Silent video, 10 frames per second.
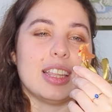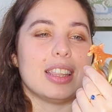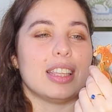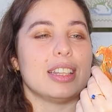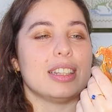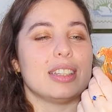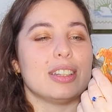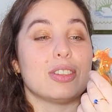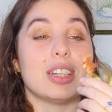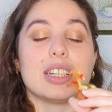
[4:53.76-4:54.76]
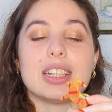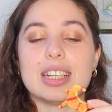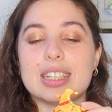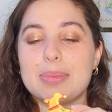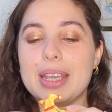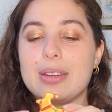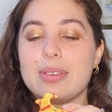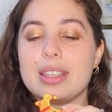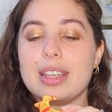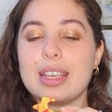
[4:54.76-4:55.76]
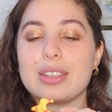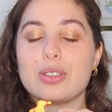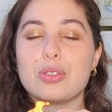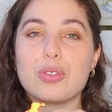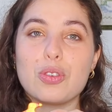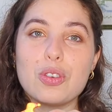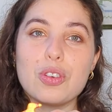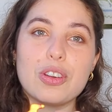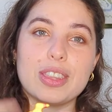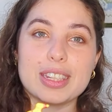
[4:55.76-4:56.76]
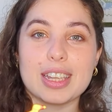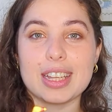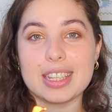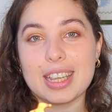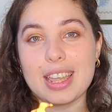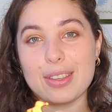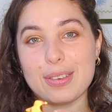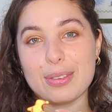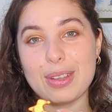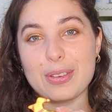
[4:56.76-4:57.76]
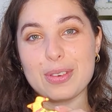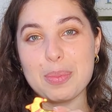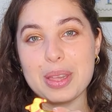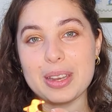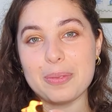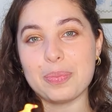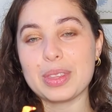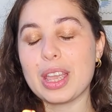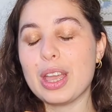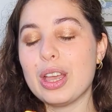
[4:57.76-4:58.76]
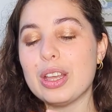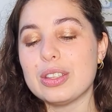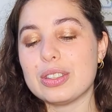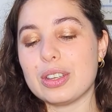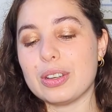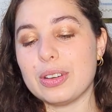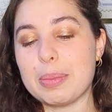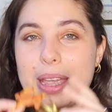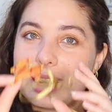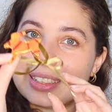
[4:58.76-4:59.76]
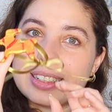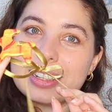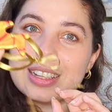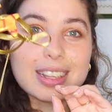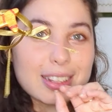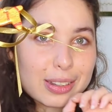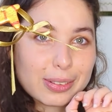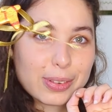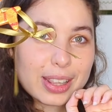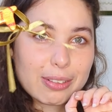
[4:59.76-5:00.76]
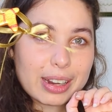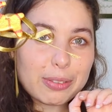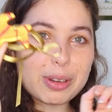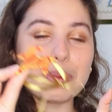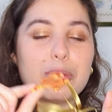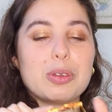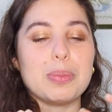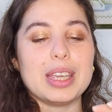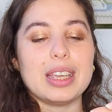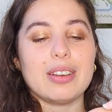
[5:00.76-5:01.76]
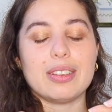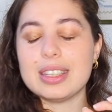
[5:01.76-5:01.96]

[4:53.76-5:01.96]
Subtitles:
that traditionally is made with straw and then tied together with red ribbon. So I painted sort of where the red ribbon would be on